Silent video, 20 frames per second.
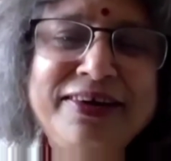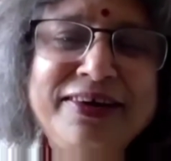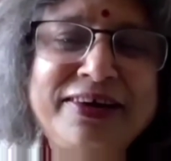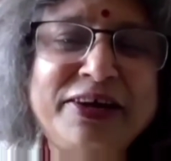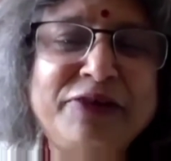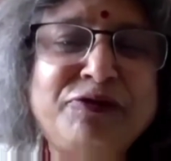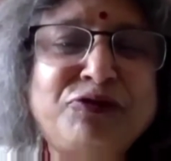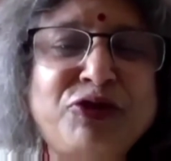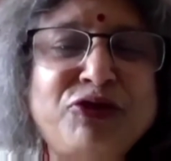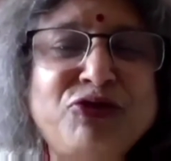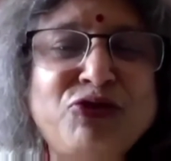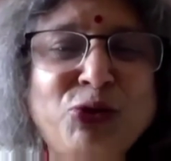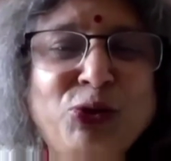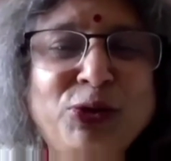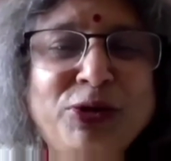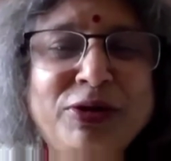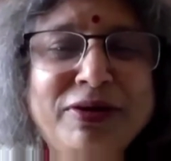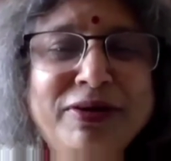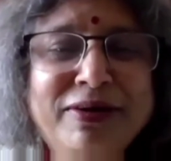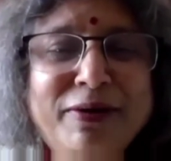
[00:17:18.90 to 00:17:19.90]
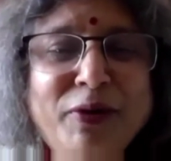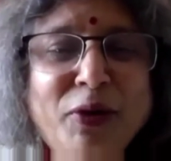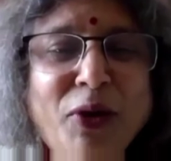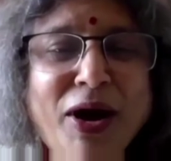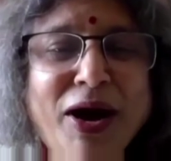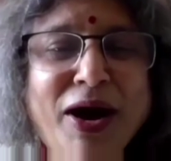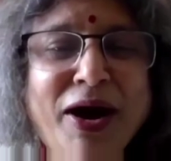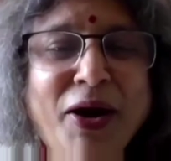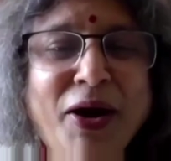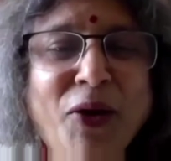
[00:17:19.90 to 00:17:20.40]
Clifton Road.
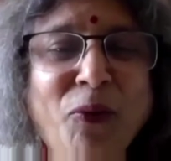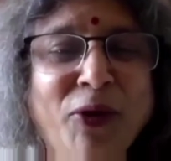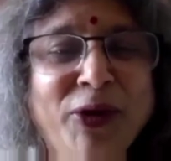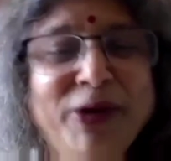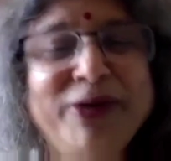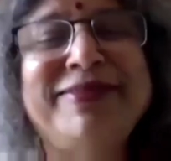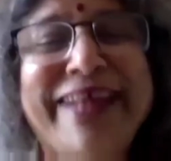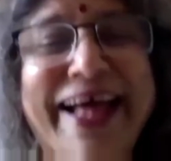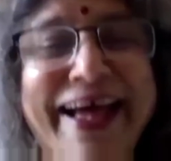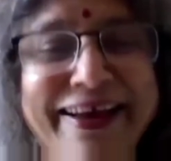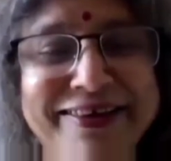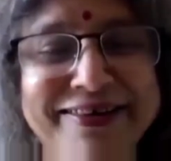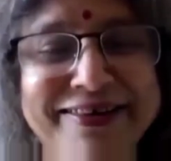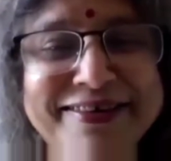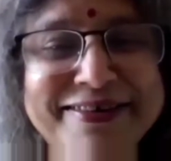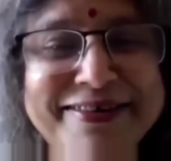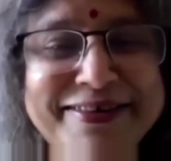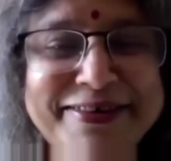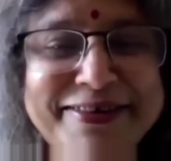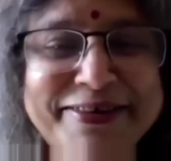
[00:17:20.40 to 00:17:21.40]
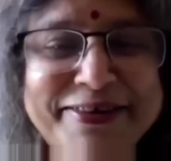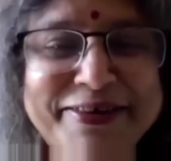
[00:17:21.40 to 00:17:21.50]
What is that?